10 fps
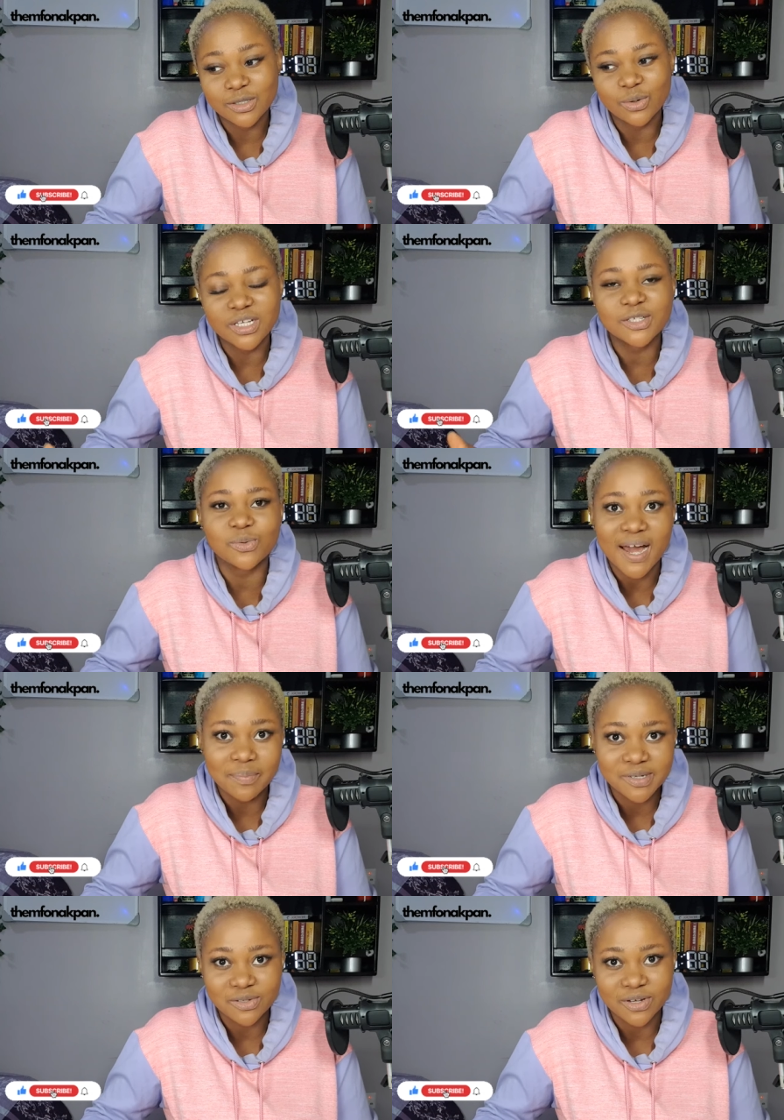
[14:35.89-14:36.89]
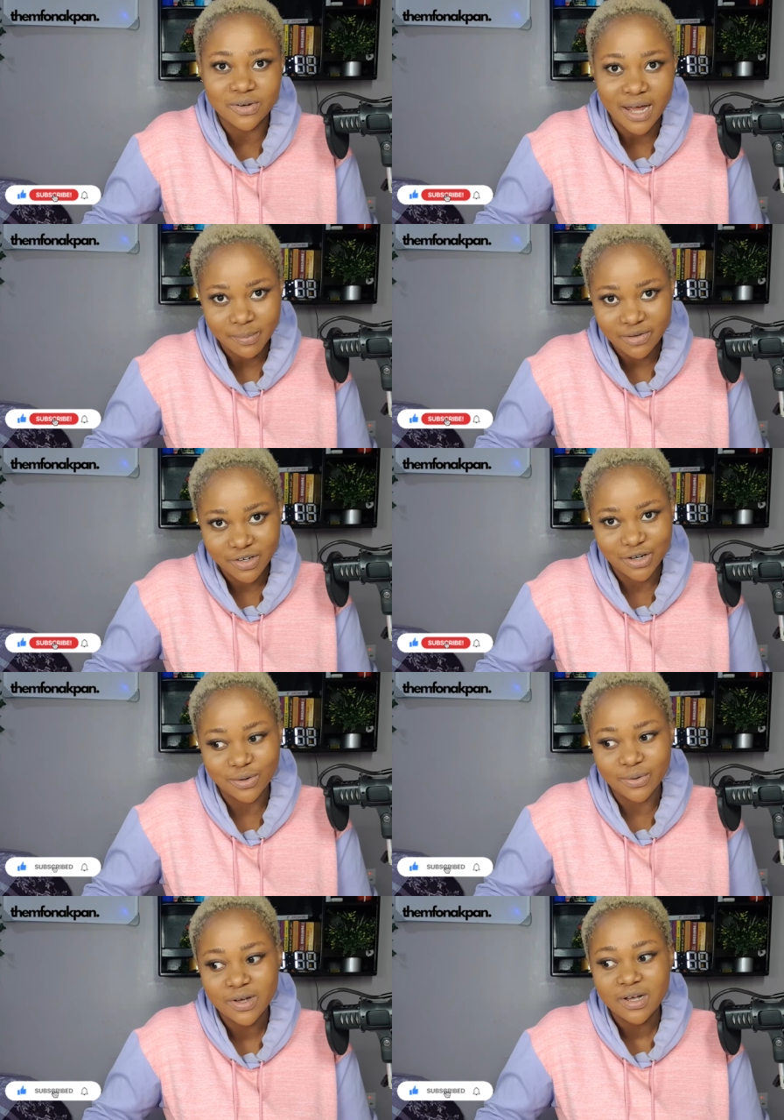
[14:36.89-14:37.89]
So this is what happens when you like my
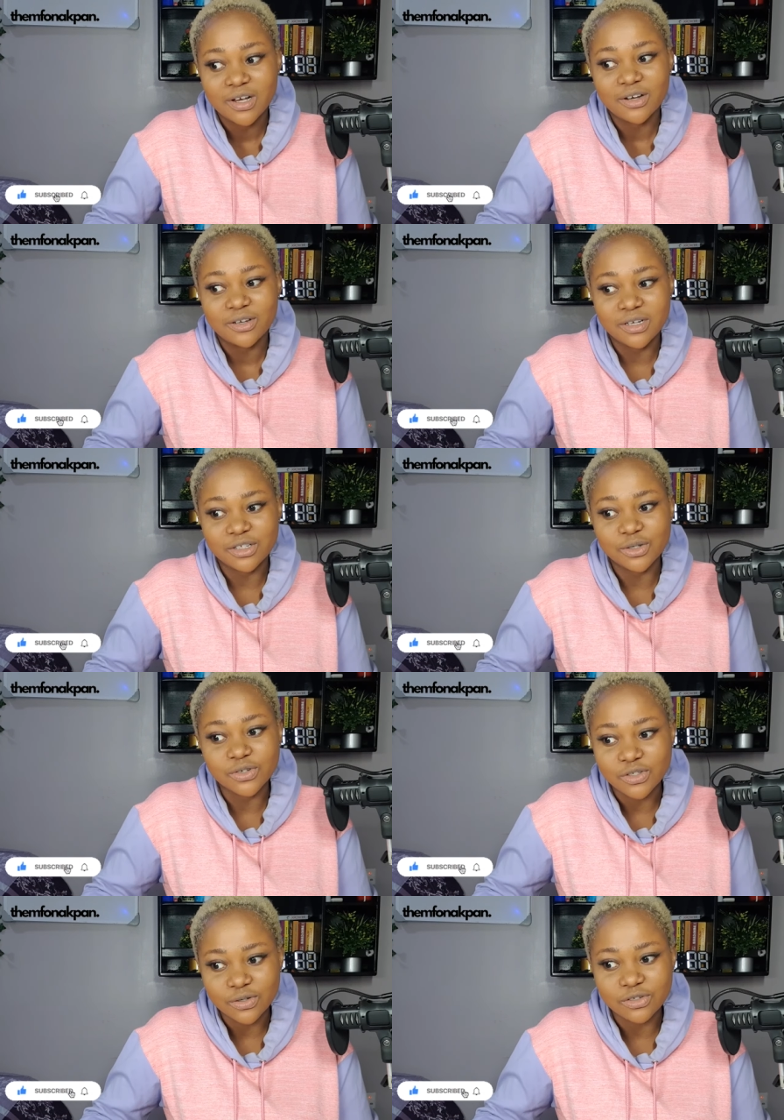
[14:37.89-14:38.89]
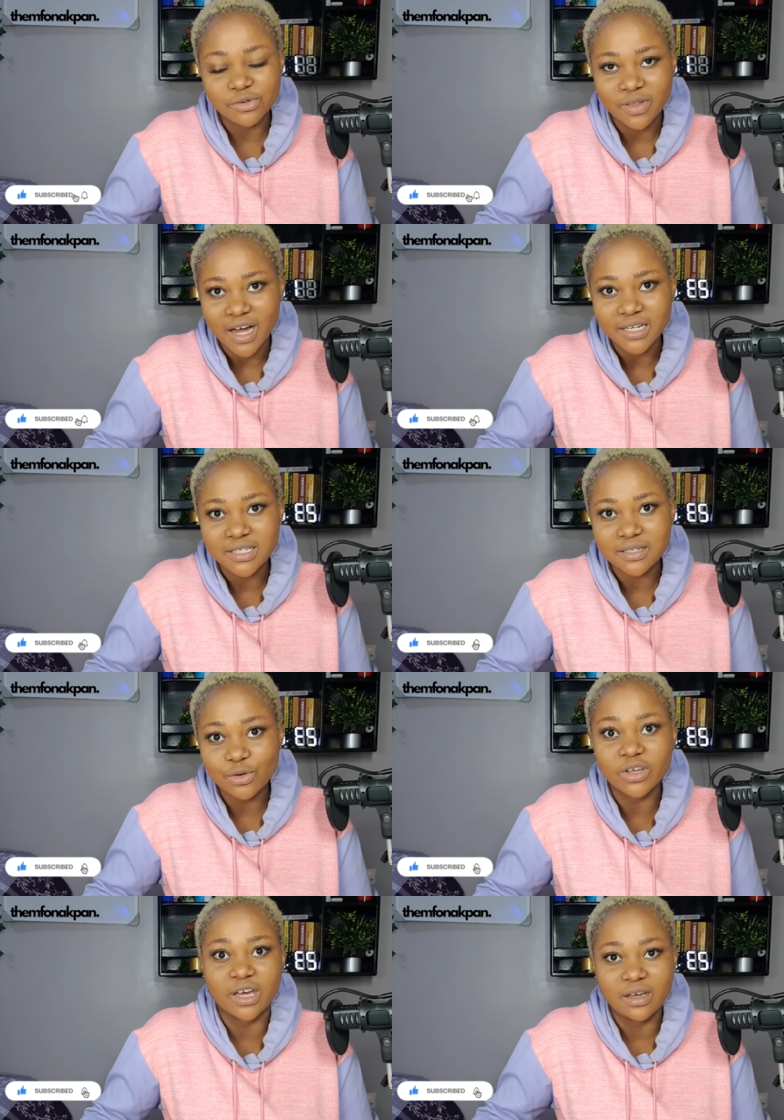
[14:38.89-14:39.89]
video it shows YouTube that
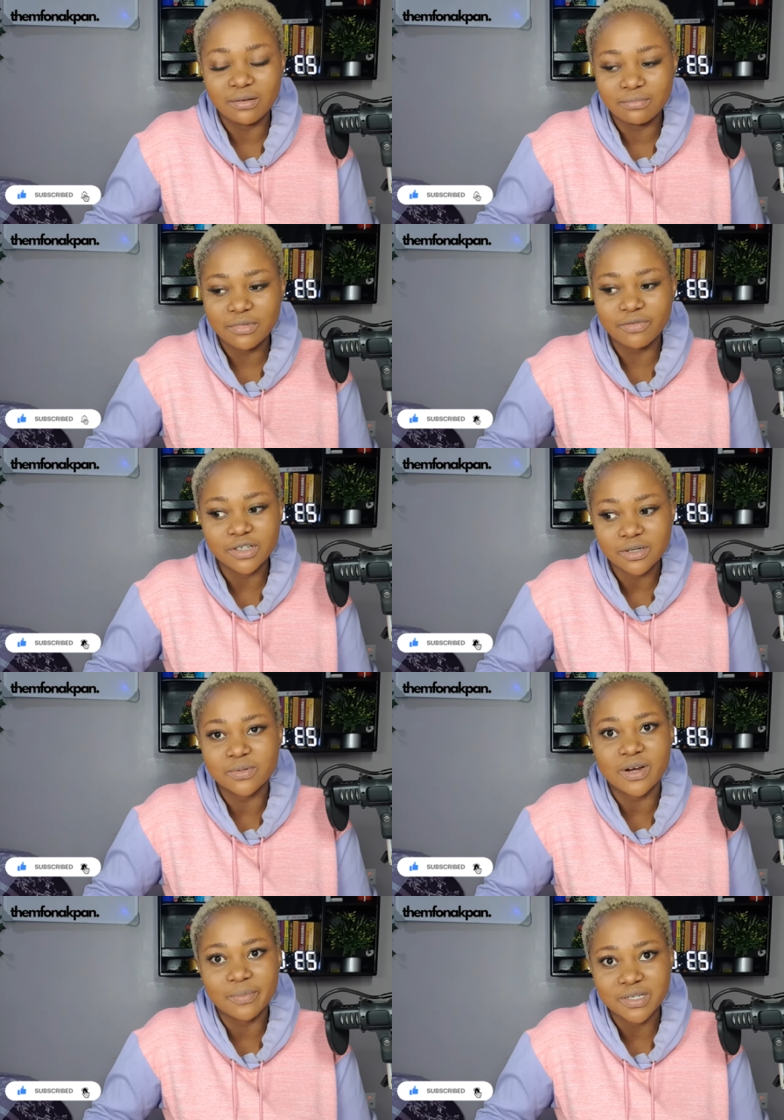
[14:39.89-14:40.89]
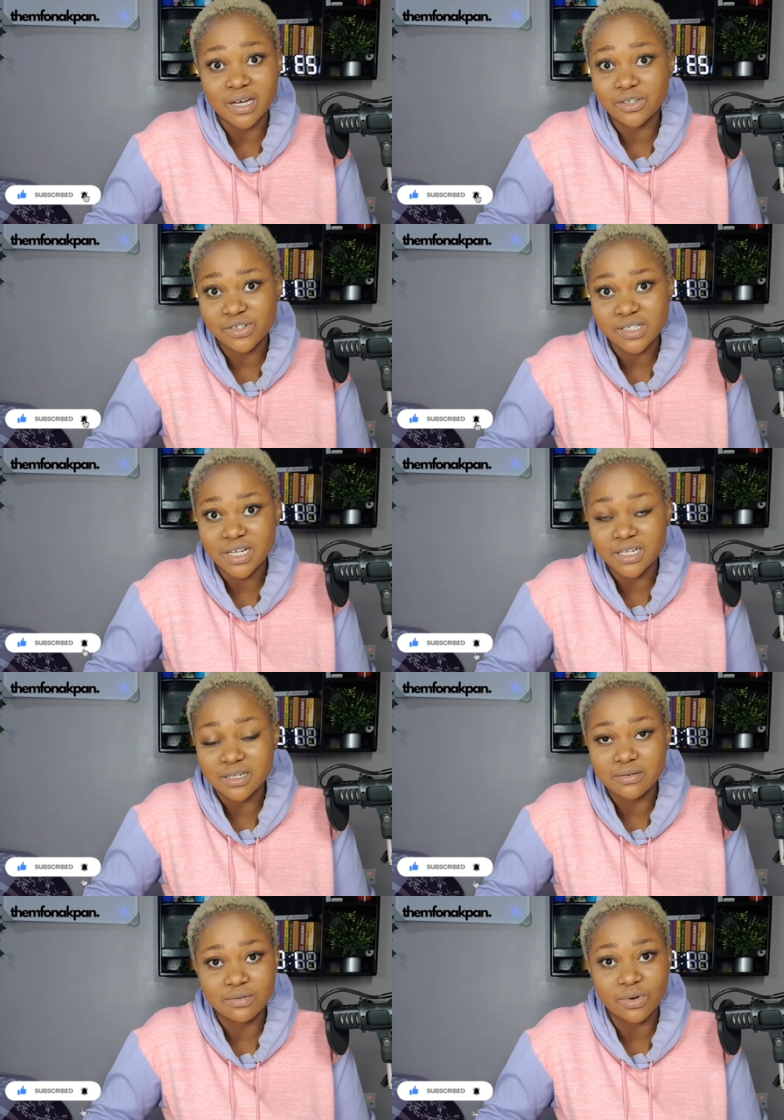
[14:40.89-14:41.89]
okay, even the subscribers are interested in
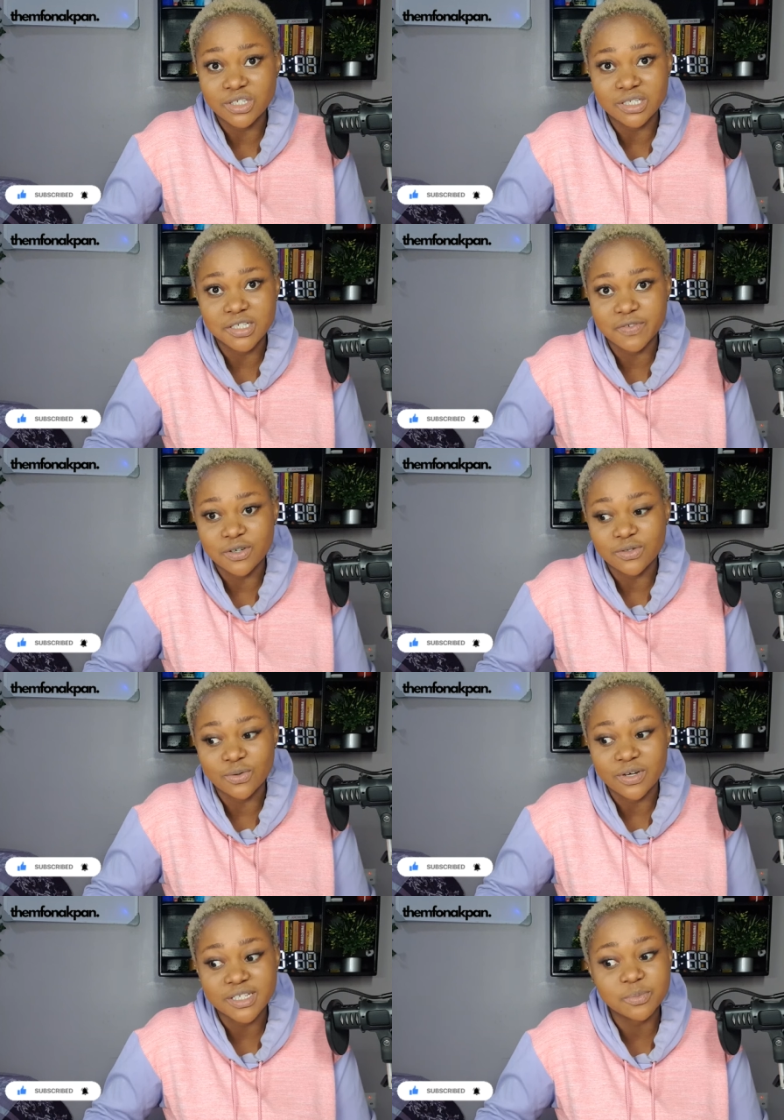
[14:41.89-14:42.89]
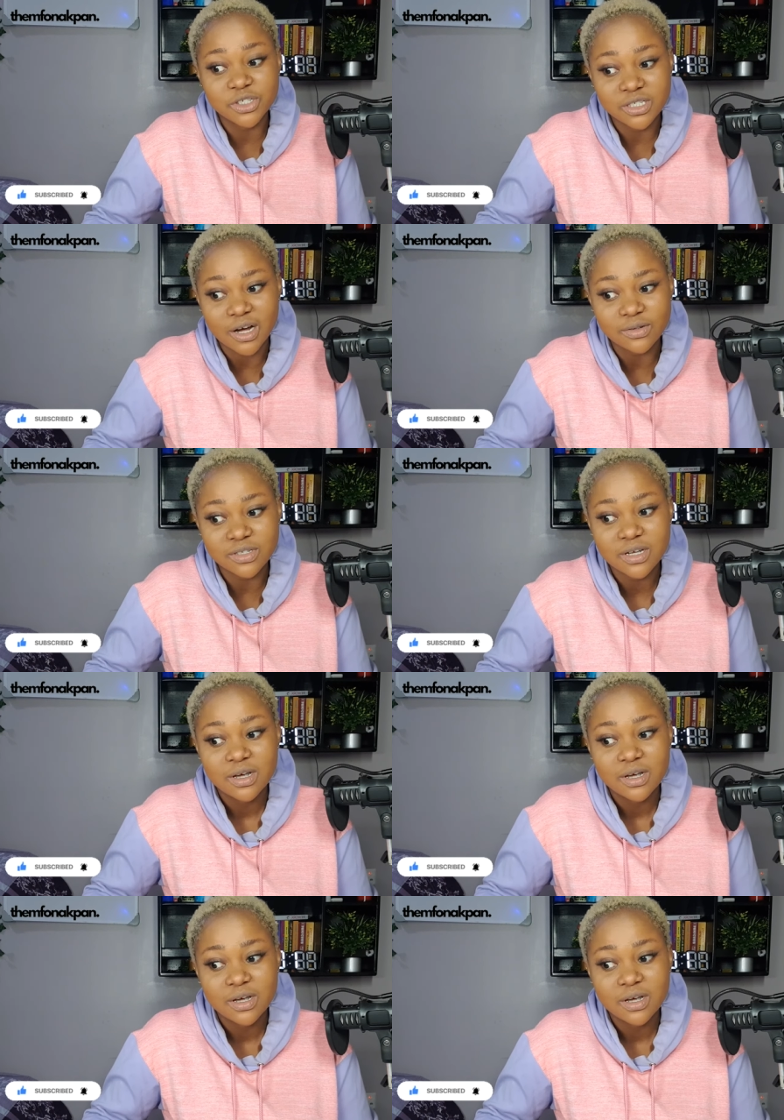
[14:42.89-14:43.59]
watching this video, so let's push it out